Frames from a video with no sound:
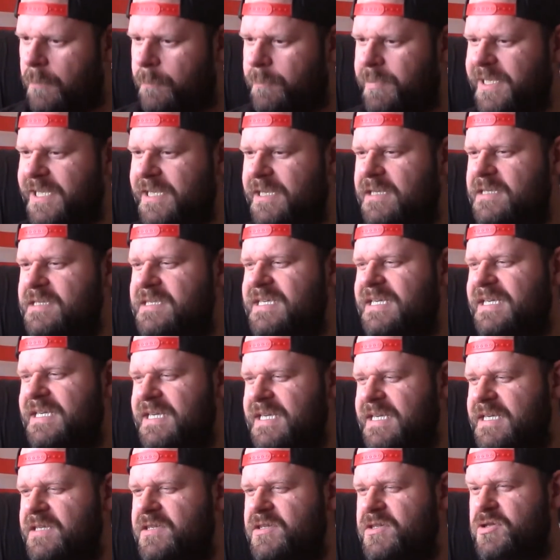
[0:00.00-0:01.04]
because
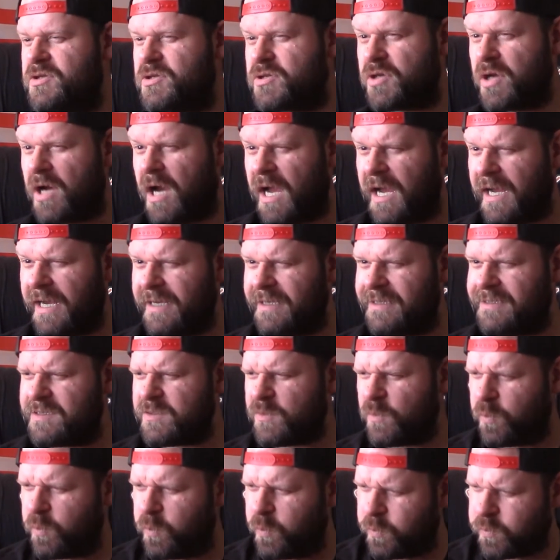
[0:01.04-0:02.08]
he's trying
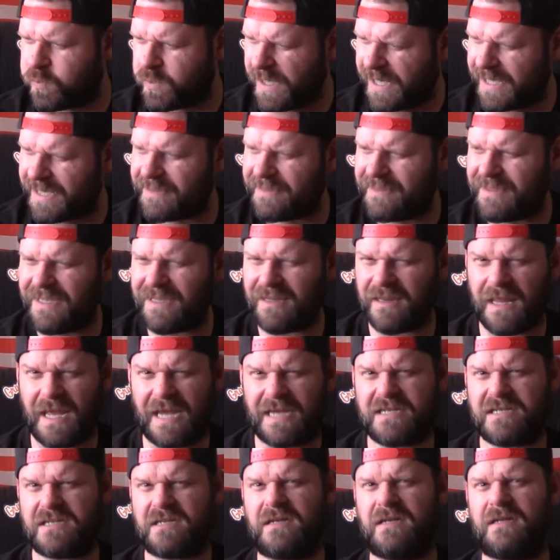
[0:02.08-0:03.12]
to rig the
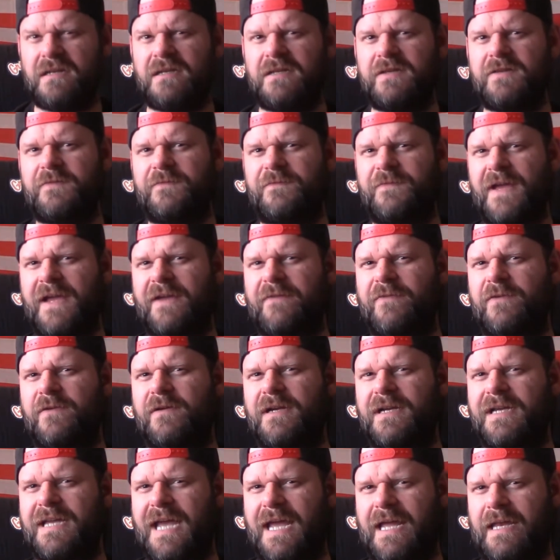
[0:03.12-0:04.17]
election in his favor
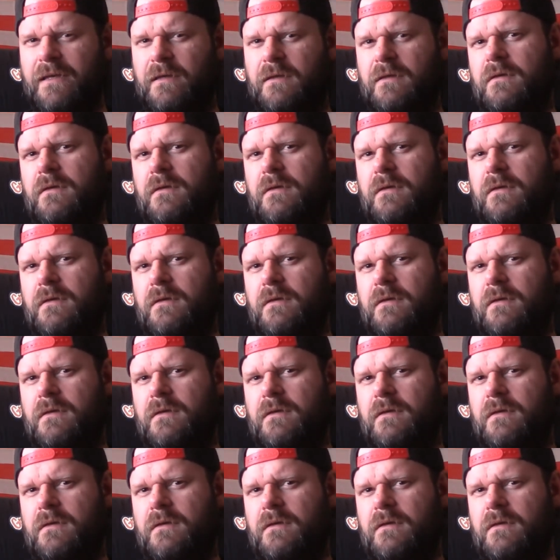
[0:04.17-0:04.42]
again.